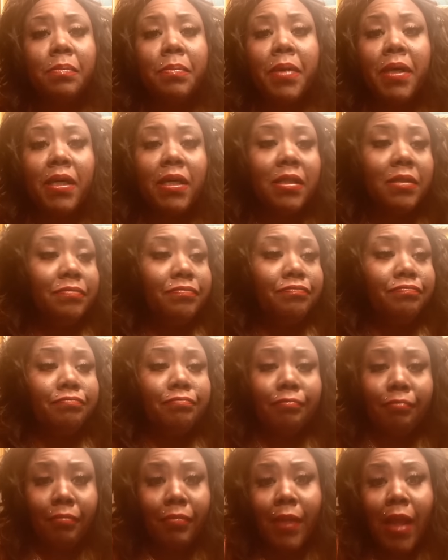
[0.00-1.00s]
but
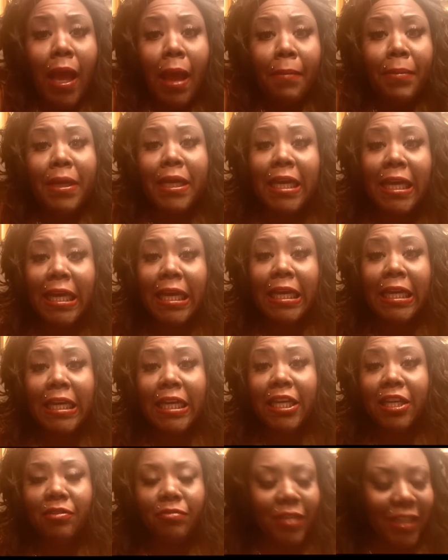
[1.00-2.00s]
I've been kicking
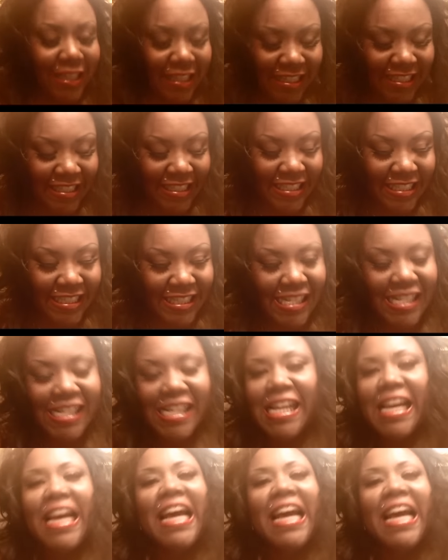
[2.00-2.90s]
it.